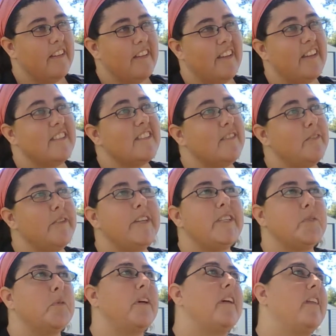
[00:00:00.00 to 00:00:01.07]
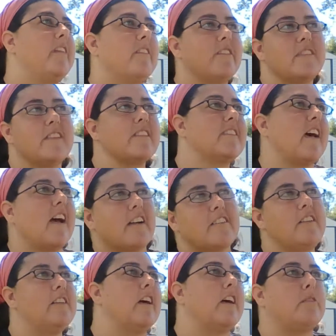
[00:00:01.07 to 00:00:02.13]
And it's a V-twin. It looks
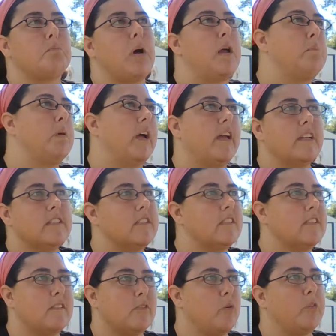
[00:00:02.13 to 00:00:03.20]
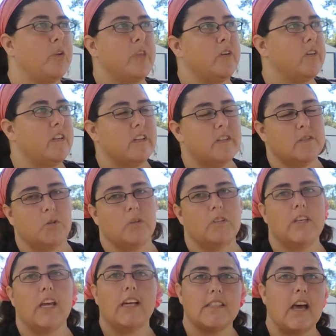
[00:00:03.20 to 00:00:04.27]
exactly like my bike and it's over 30 years old.
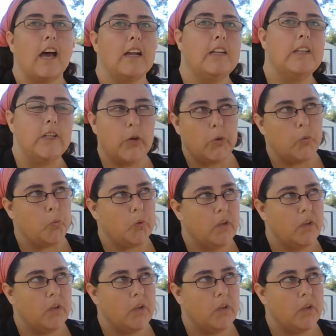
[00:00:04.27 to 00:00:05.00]
Yes, I know.